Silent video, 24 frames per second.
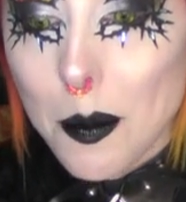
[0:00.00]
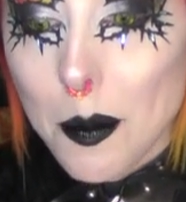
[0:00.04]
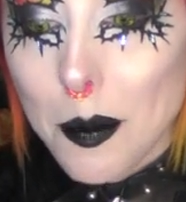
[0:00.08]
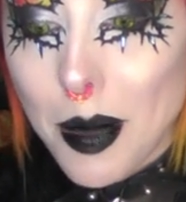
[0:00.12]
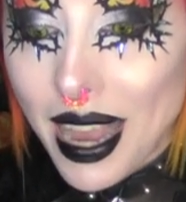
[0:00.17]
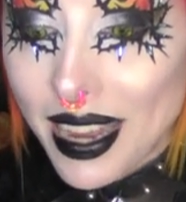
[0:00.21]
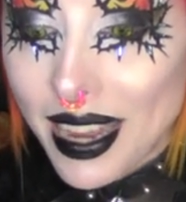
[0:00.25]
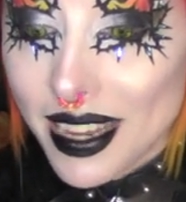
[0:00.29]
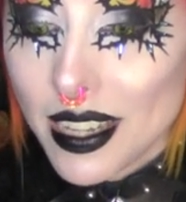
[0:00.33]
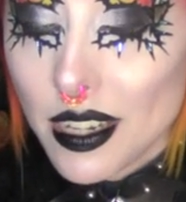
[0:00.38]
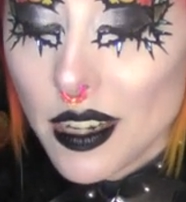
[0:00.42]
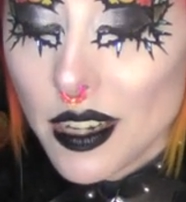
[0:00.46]

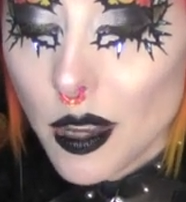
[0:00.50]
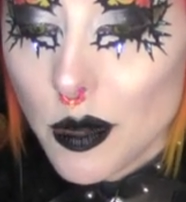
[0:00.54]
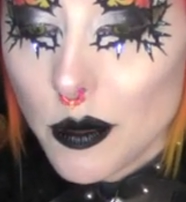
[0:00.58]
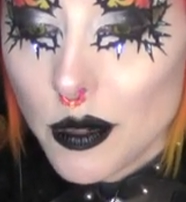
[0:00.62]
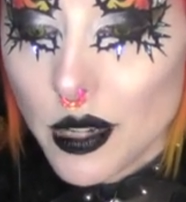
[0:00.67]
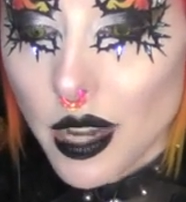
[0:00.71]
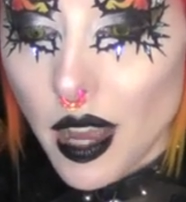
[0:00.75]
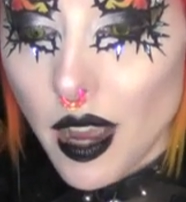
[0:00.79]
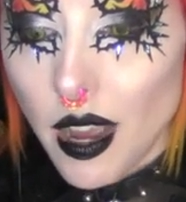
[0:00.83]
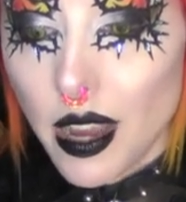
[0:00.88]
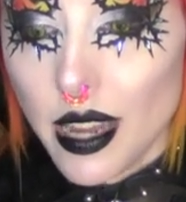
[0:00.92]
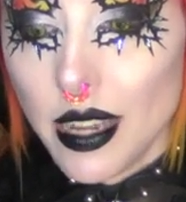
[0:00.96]
Back in
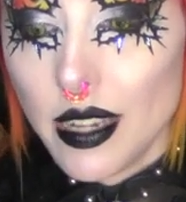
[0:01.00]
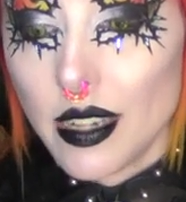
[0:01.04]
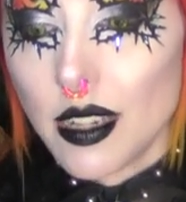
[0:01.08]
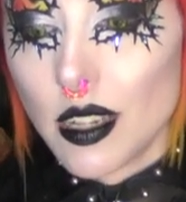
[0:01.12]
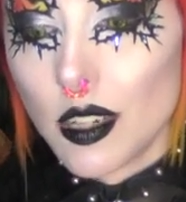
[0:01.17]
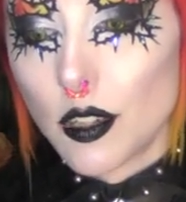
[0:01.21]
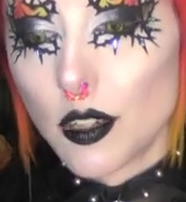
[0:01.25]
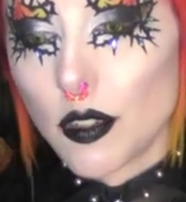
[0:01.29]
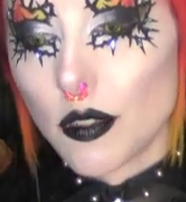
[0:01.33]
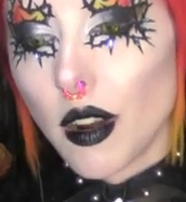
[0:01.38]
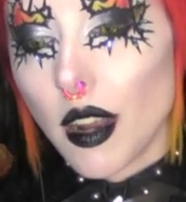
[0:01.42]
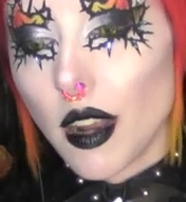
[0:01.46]
09,
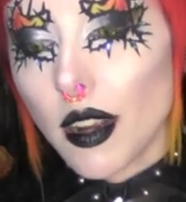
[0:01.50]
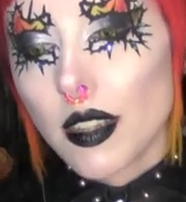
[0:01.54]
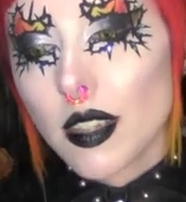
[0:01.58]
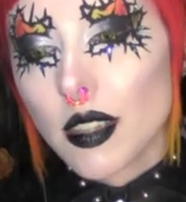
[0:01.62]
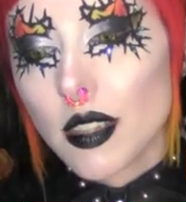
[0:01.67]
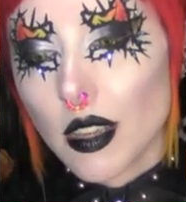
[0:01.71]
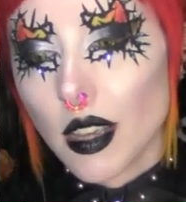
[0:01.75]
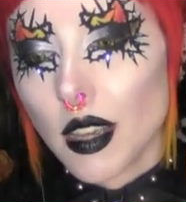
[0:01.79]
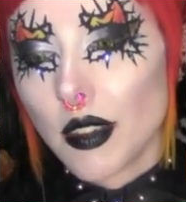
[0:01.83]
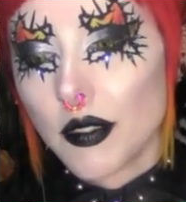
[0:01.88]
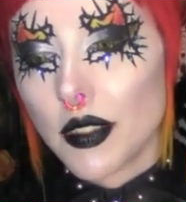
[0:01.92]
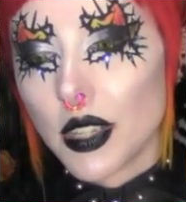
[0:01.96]
drug
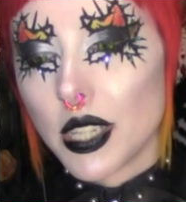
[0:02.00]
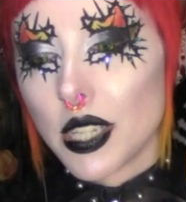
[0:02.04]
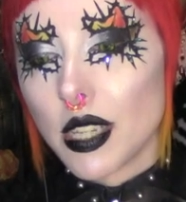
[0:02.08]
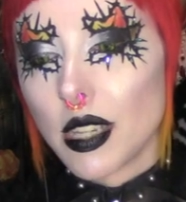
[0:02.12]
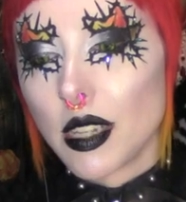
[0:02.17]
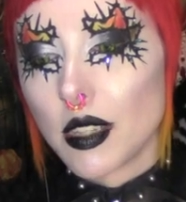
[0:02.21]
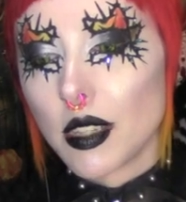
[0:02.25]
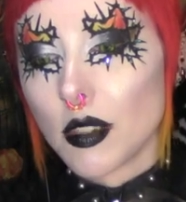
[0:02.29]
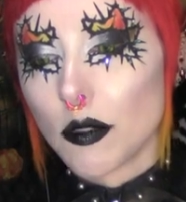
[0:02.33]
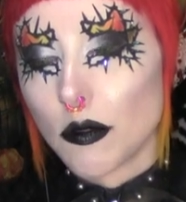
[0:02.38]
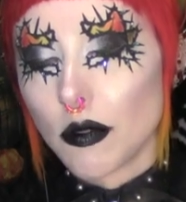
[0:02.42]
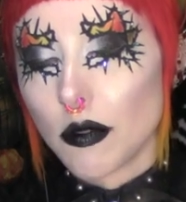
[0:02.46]

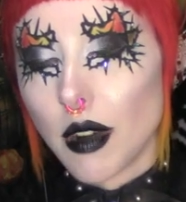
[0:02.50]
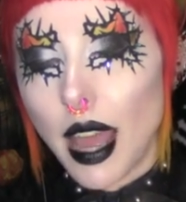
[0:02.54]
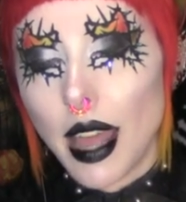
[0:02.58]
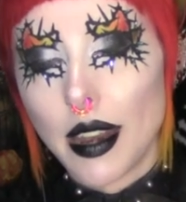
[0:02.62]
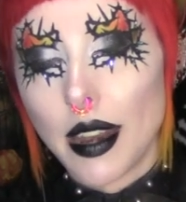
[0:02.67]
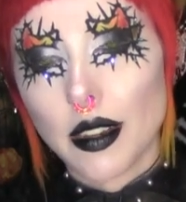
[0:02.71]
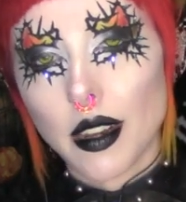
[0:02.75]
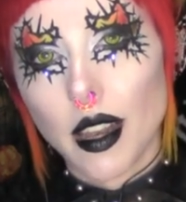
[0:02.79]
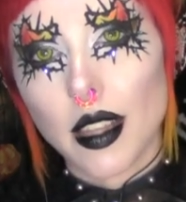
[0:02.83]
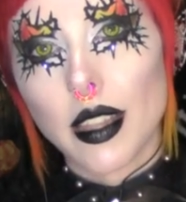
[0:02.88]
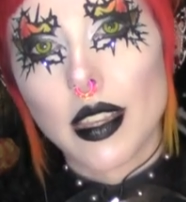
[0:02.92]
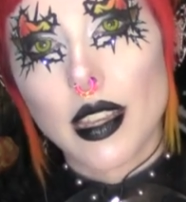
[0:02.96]
services
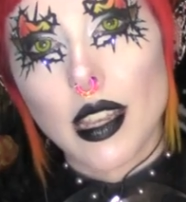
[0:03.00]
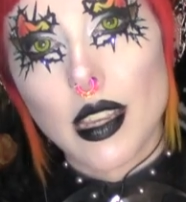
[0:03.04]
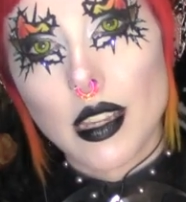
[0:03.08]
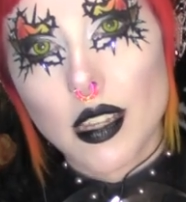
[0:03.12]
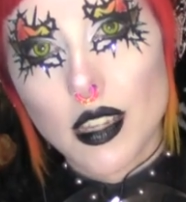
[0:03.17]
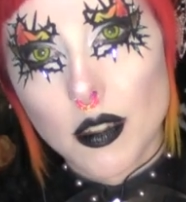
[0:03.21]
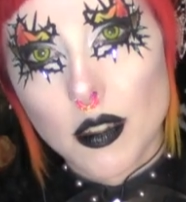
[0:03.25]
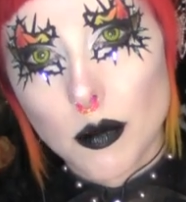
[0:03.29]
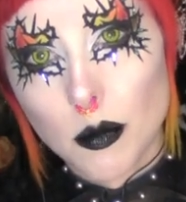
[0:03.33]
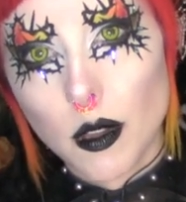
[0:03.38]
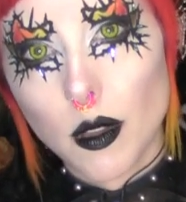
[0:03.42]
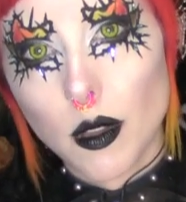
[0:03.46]
ran like a
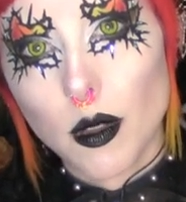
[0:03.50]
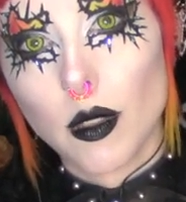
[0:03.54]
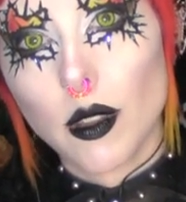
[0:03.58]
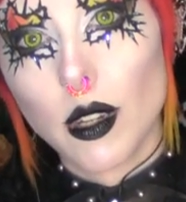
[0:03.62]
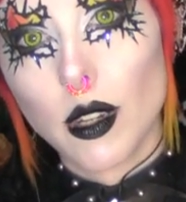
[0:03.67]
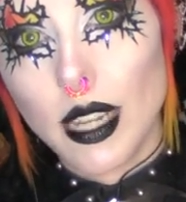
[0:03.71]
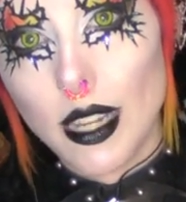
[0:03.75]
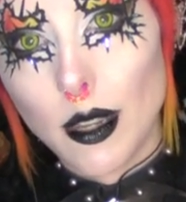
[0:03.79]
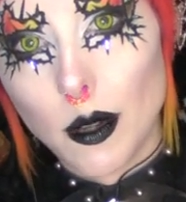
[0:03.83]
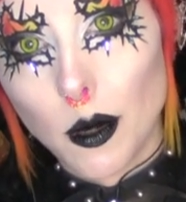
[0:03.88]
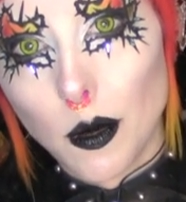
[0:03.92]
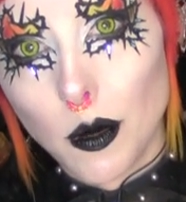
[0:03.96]

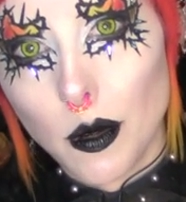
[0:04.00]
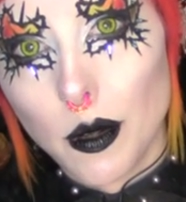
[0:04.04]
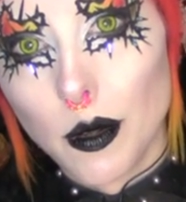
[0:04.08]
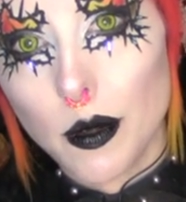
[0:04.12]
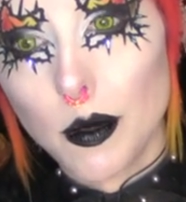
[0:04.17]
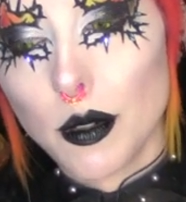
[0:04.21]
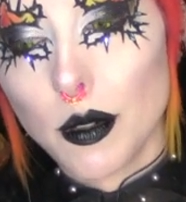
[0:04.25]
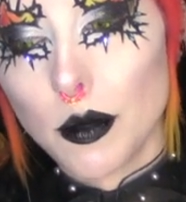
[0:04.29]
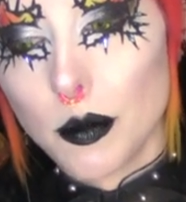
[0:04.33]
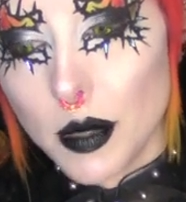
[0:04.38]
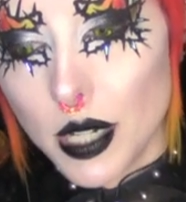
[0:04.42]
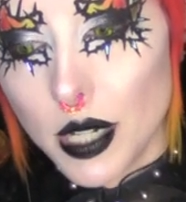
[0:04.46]
smoothly
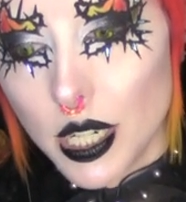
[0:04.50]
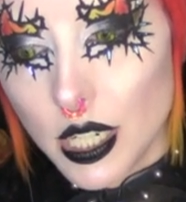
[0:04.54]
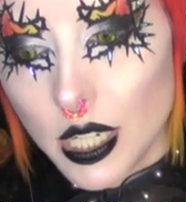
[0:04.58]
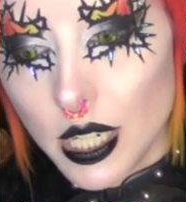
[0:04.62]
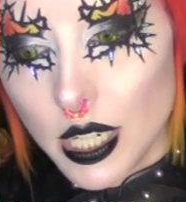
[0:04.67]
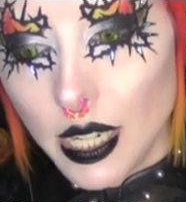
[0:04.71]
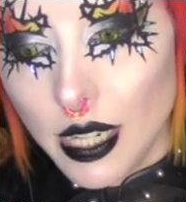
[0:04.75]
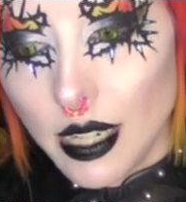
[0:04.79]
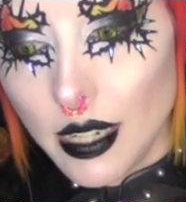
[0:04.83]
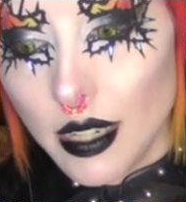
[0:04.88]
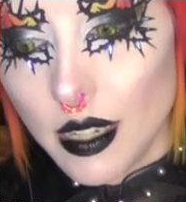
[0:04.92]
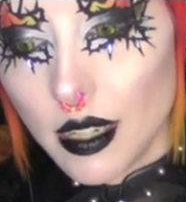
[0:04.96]
oiled
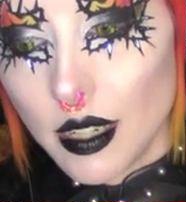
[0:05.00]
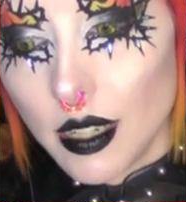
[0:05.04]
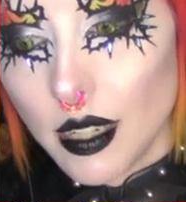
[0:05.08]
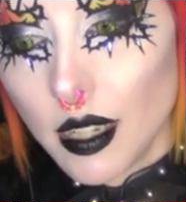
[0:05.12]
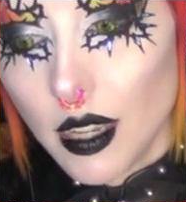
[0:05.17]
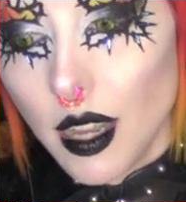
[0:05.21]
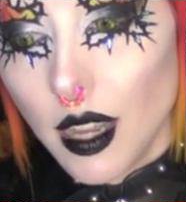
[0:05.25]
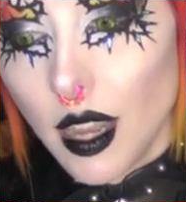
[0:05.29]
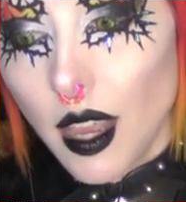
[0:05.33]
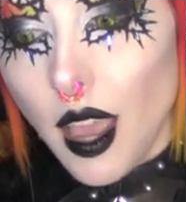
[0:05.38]
machine.